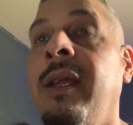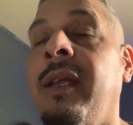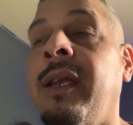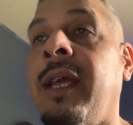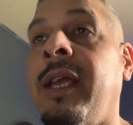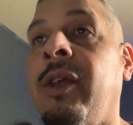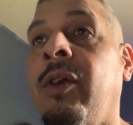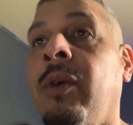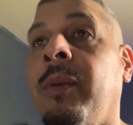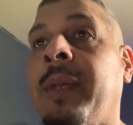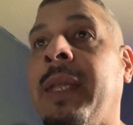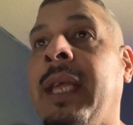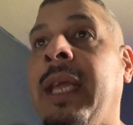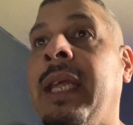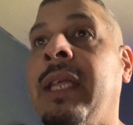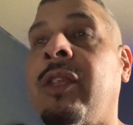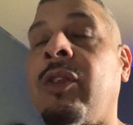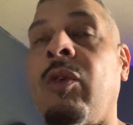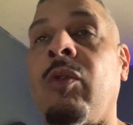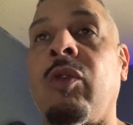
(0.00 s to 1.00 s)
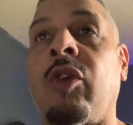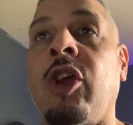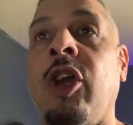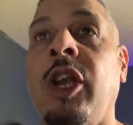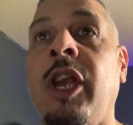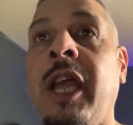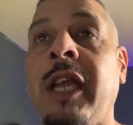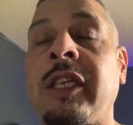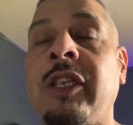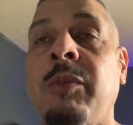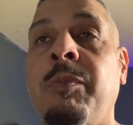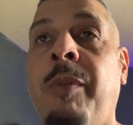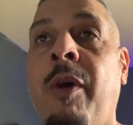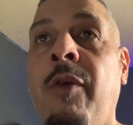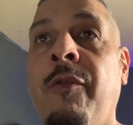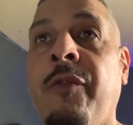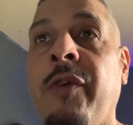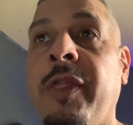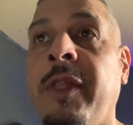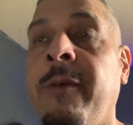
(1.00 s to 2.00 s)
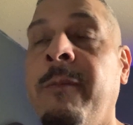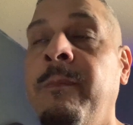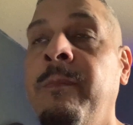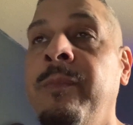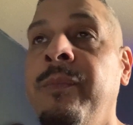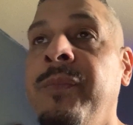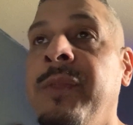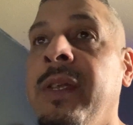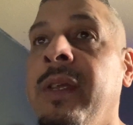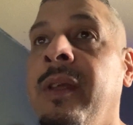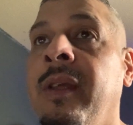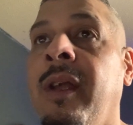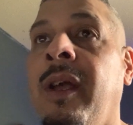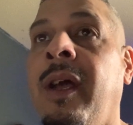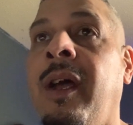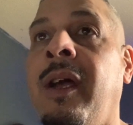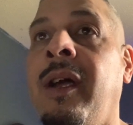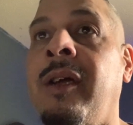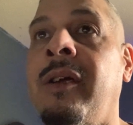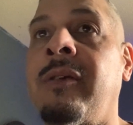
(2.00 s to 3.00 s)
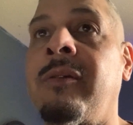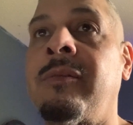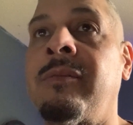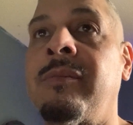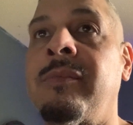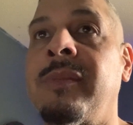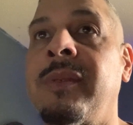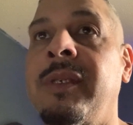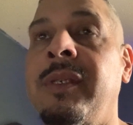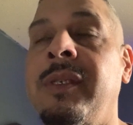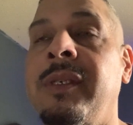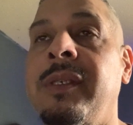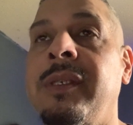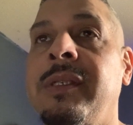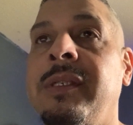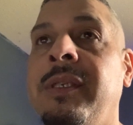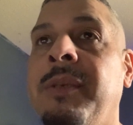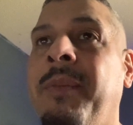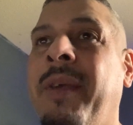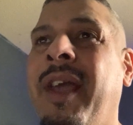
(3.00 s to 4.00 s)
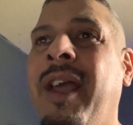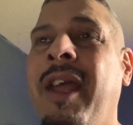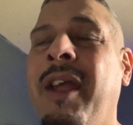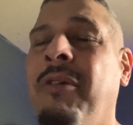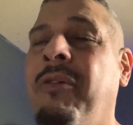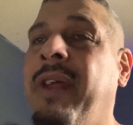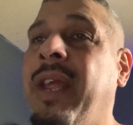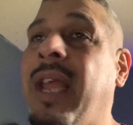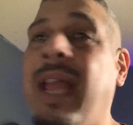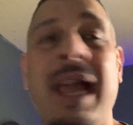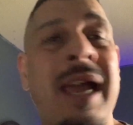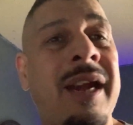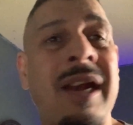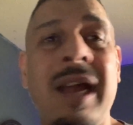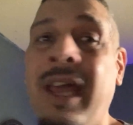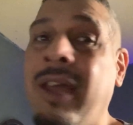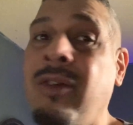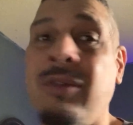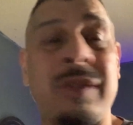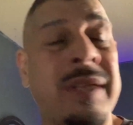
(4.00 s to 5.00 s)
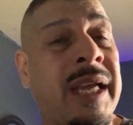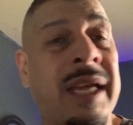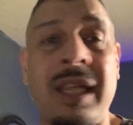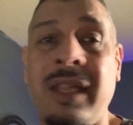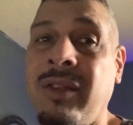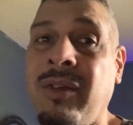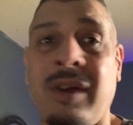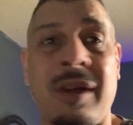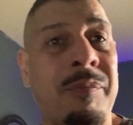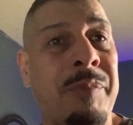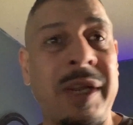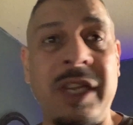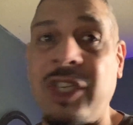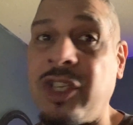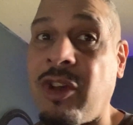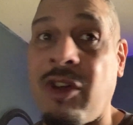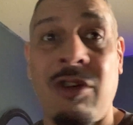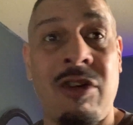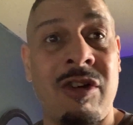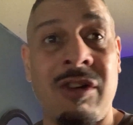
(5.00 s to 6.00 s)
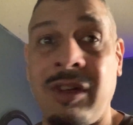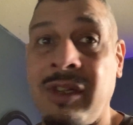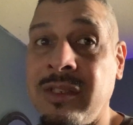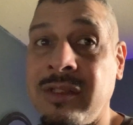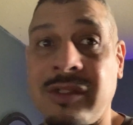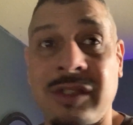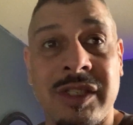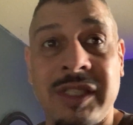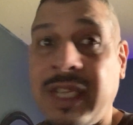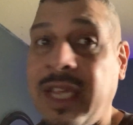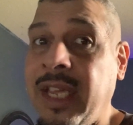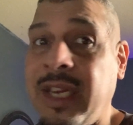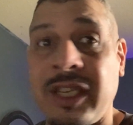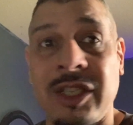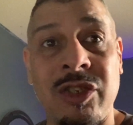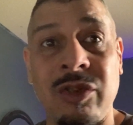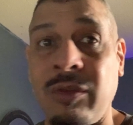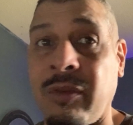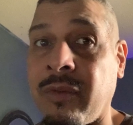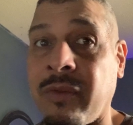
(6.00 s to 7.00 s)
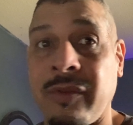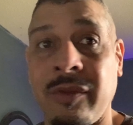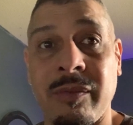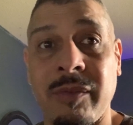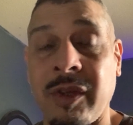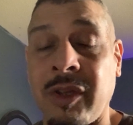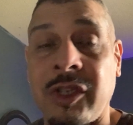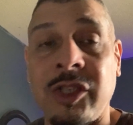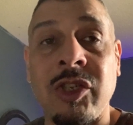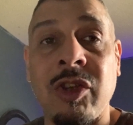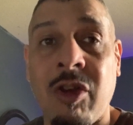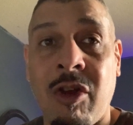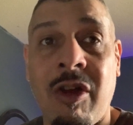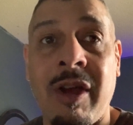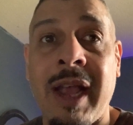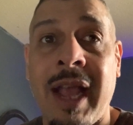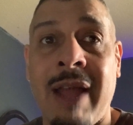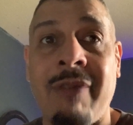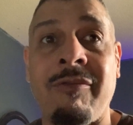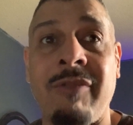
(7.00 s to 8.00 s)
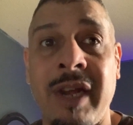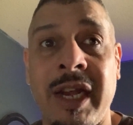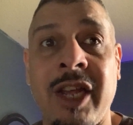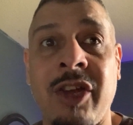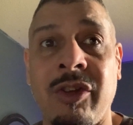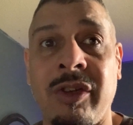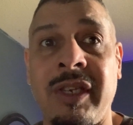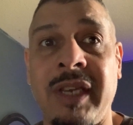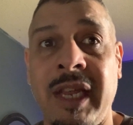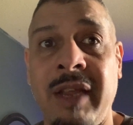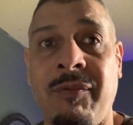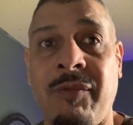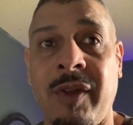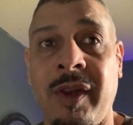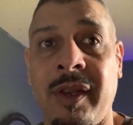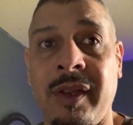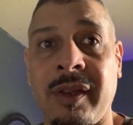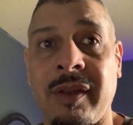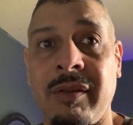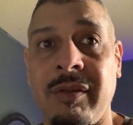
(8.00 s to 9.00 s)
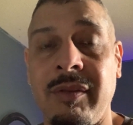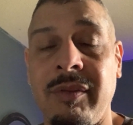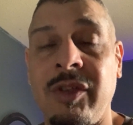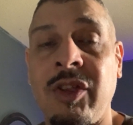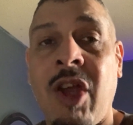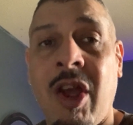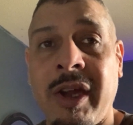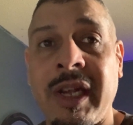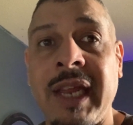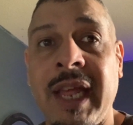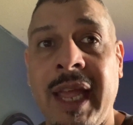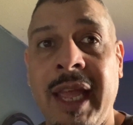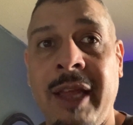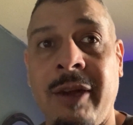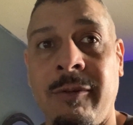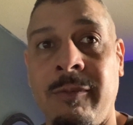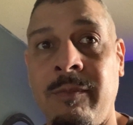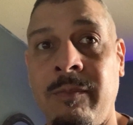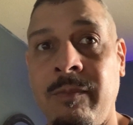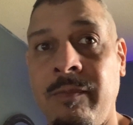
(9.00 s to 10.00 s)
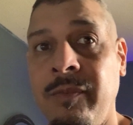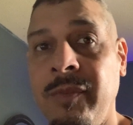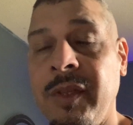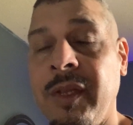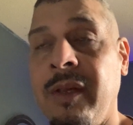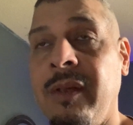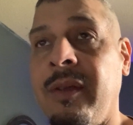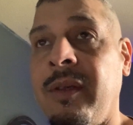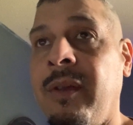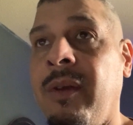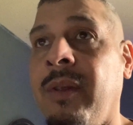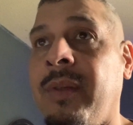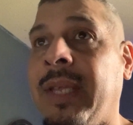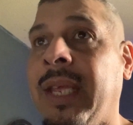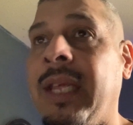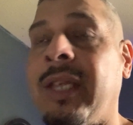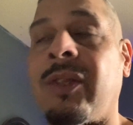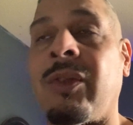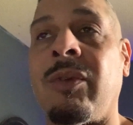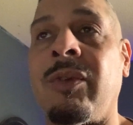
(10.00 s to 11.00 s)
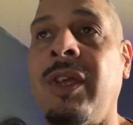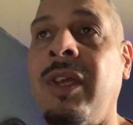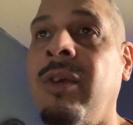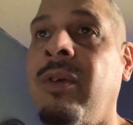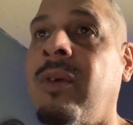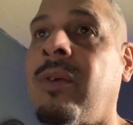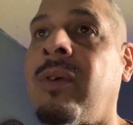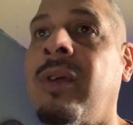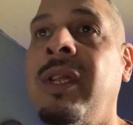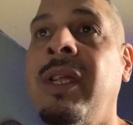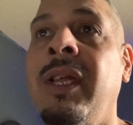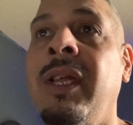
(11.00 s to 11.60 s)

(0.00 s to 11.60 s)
Like, you know what I'm saying? So good luck to both of them. Jamel Herring, I don't think he's gonna beat Shakur, to tell you the truth. Because Shakur got really good defense. It's hard to hit him. You know what I'm saying? So, you know.